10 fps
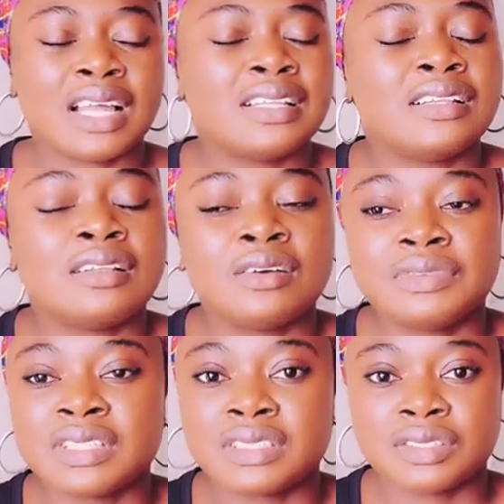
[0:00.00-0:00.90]
I
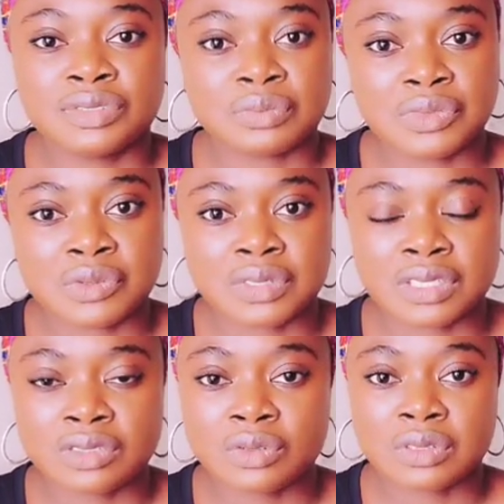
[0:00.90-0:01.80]
love listening to
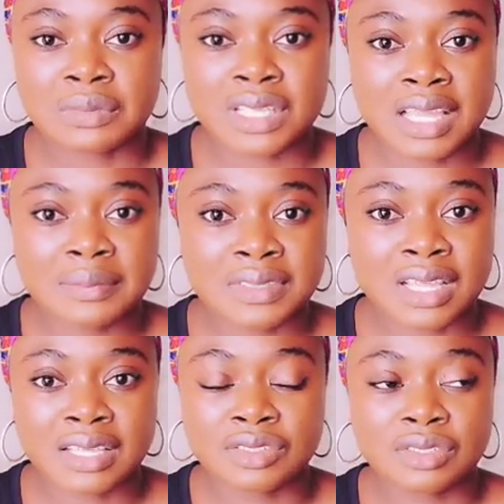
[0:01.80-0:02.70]
music. So
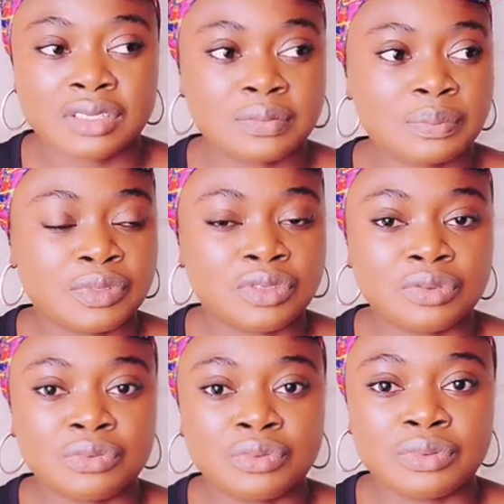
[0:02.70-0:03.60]
sometimes I just put
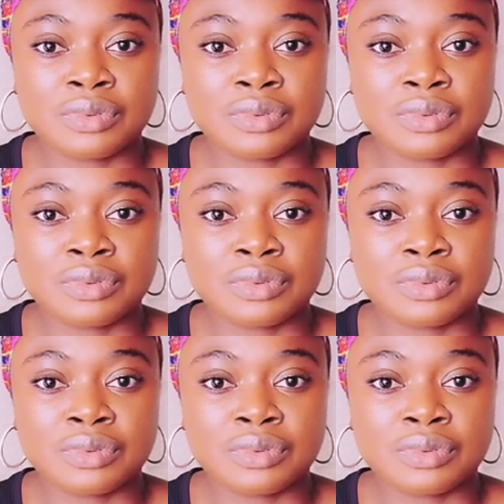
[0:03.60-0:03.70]
the,